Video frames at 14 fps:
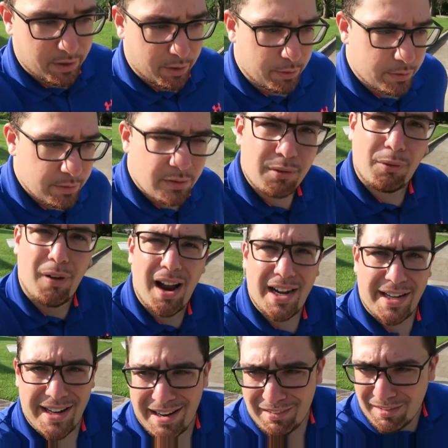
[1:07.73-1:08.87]
So
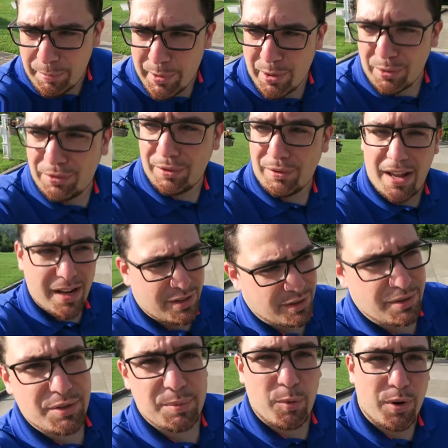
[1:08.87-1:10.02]
Ryan and I are up here on
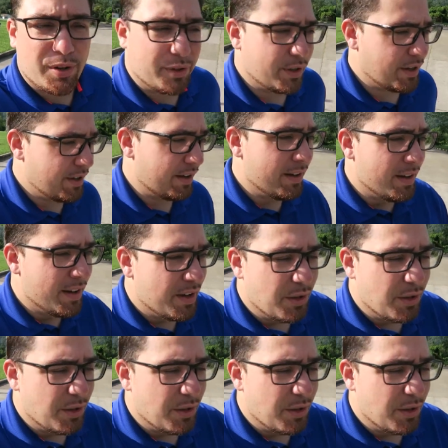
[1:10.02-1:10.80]
location this morning looking,